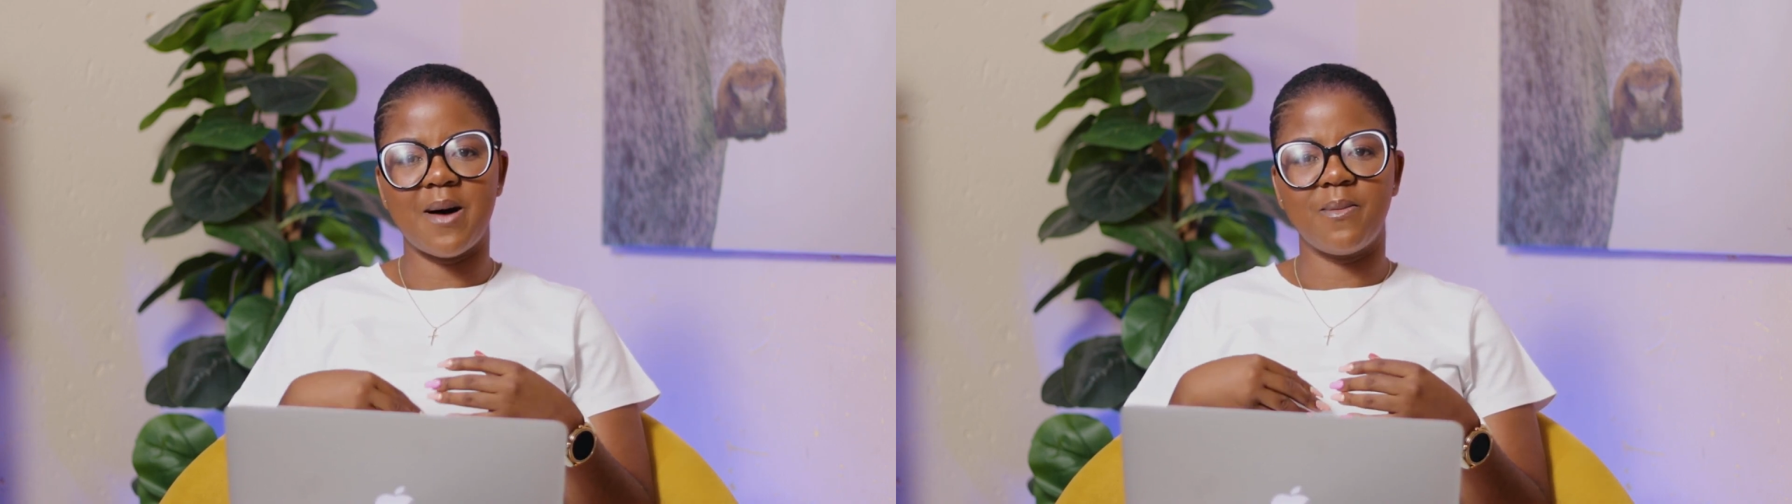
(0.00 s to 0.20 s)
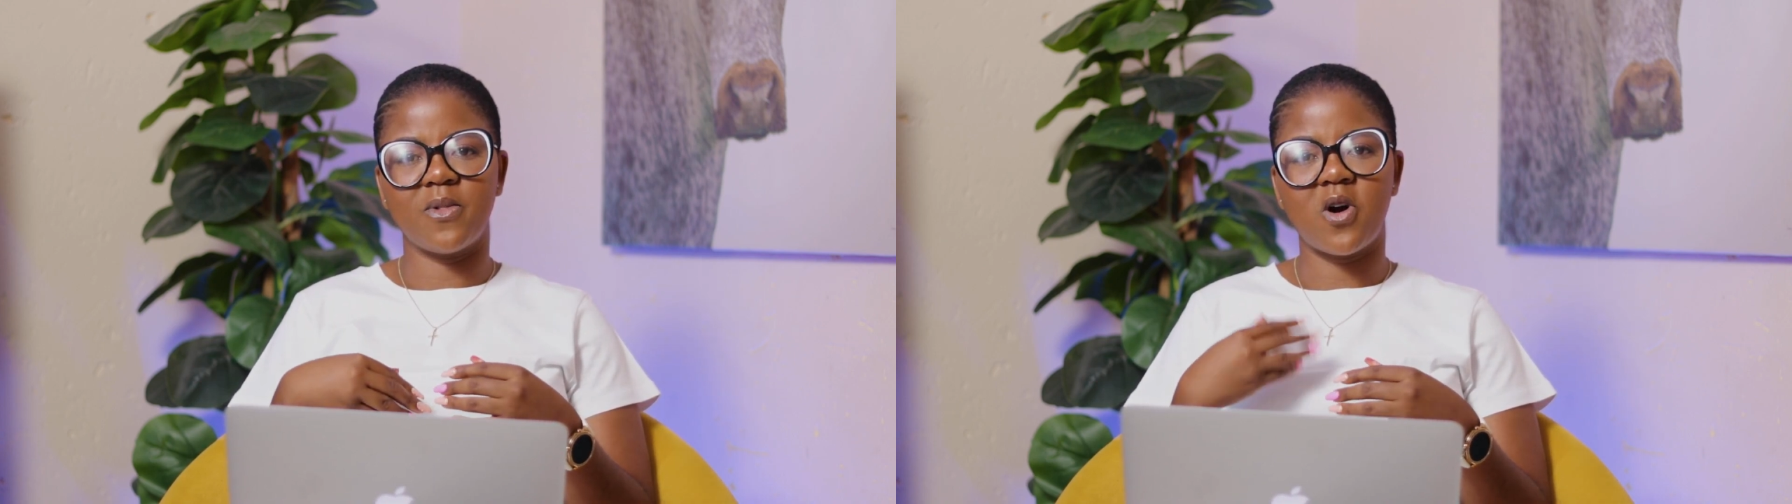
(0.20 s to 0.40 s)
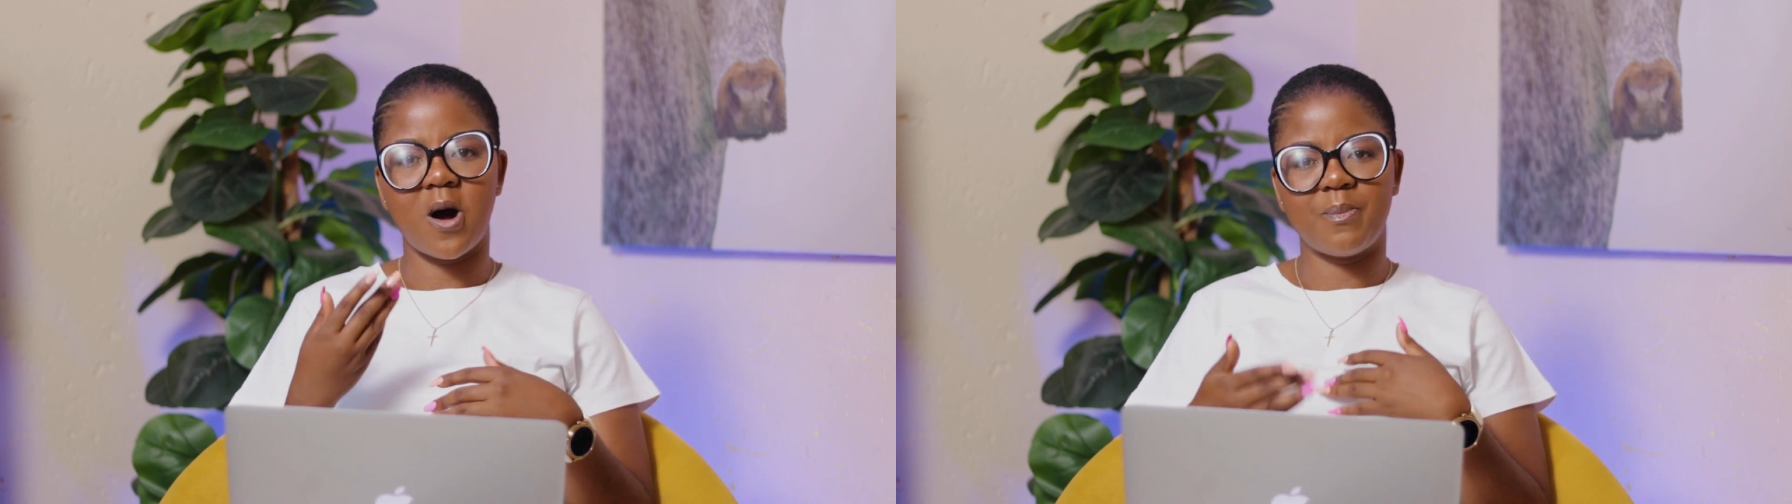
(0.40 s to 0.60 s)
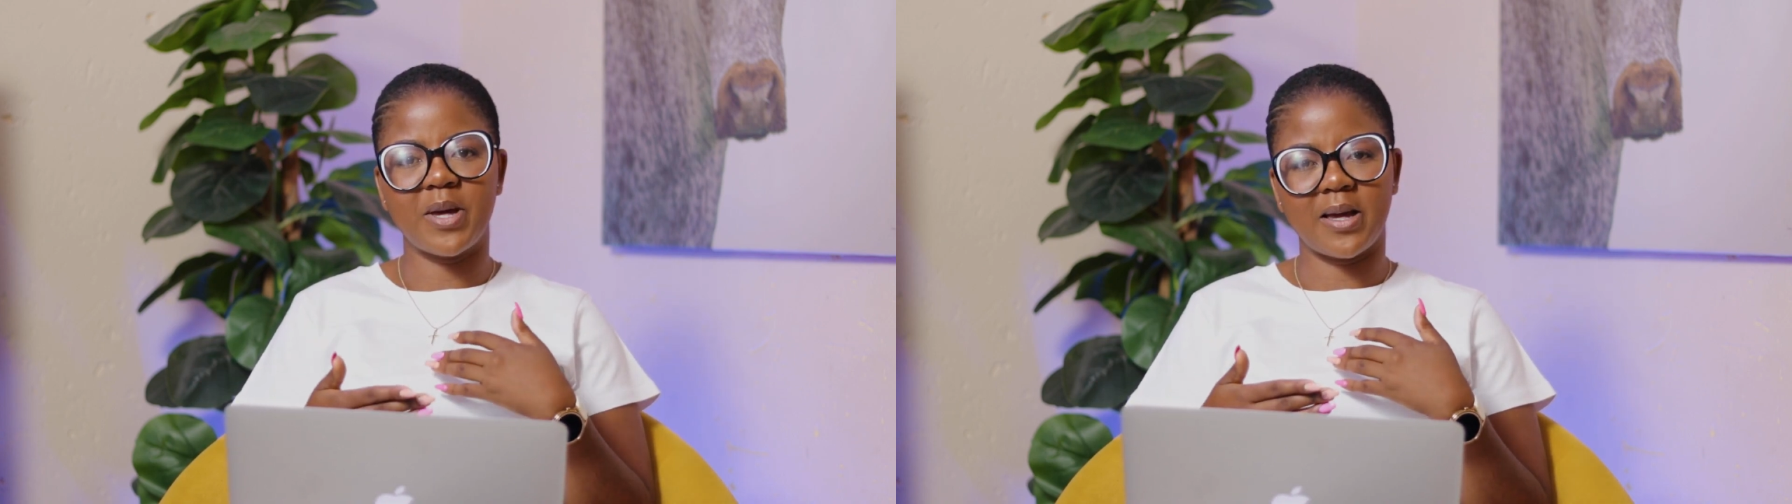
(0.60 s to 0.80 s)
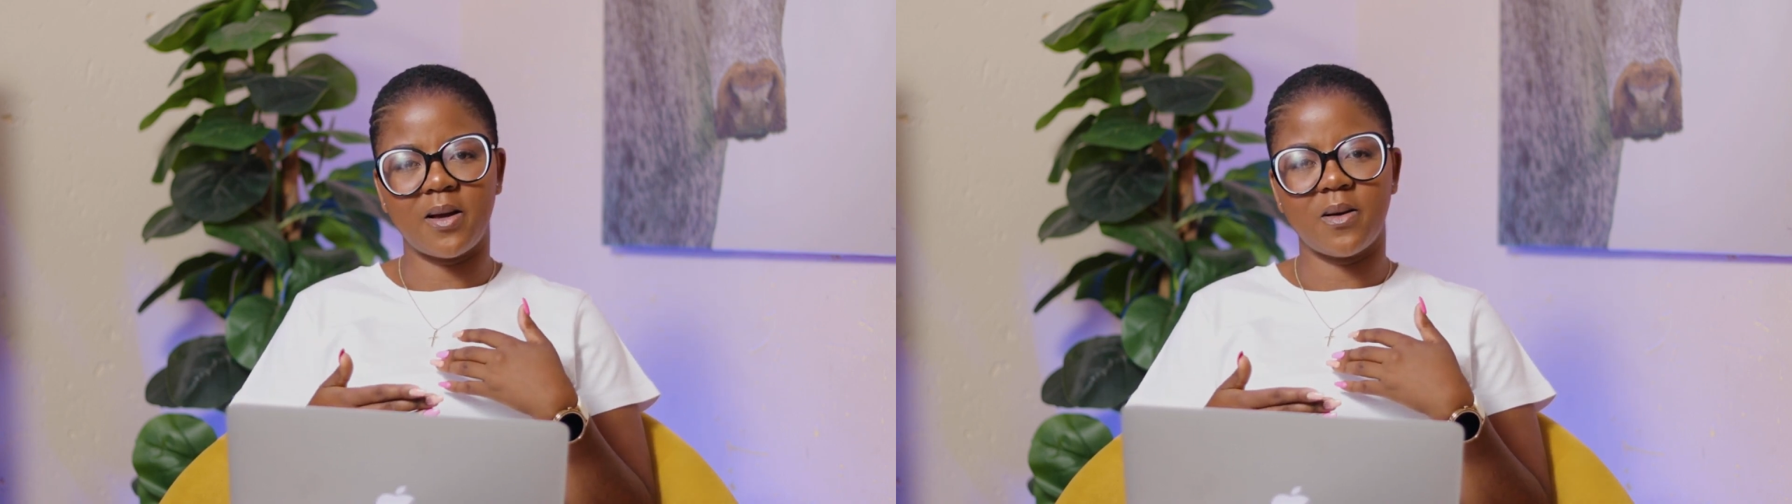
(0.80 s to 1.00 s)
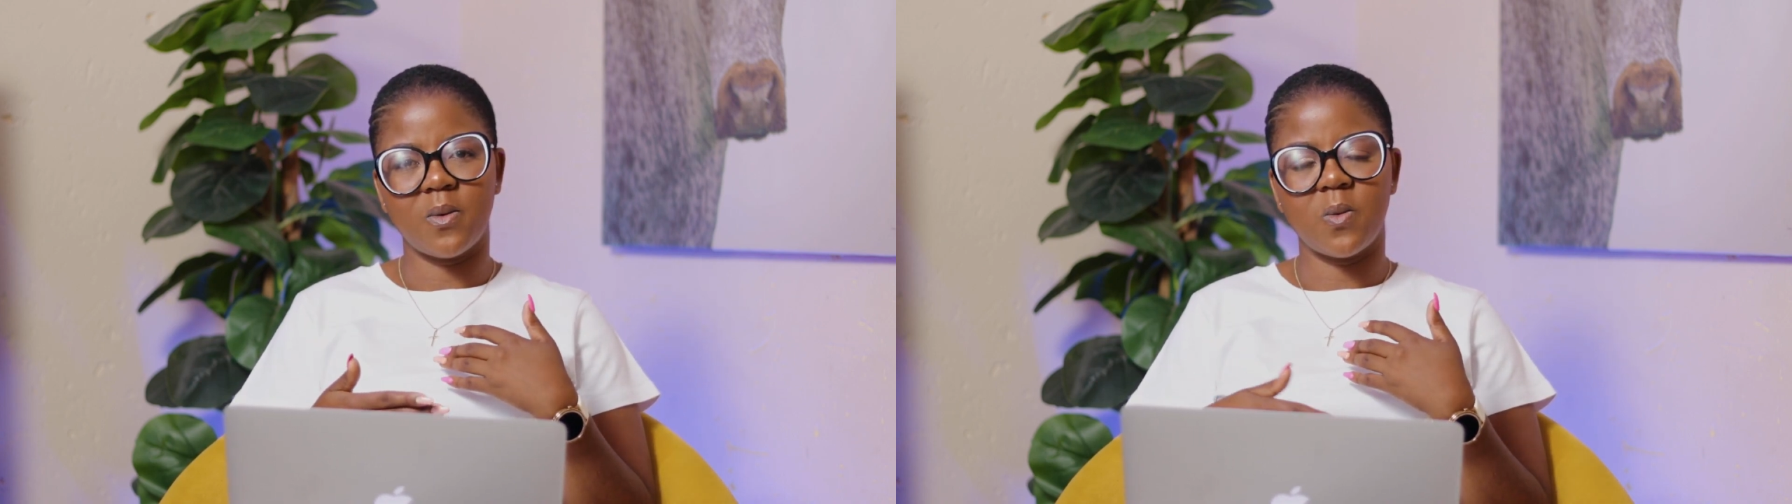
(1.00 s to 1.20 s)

I'm copying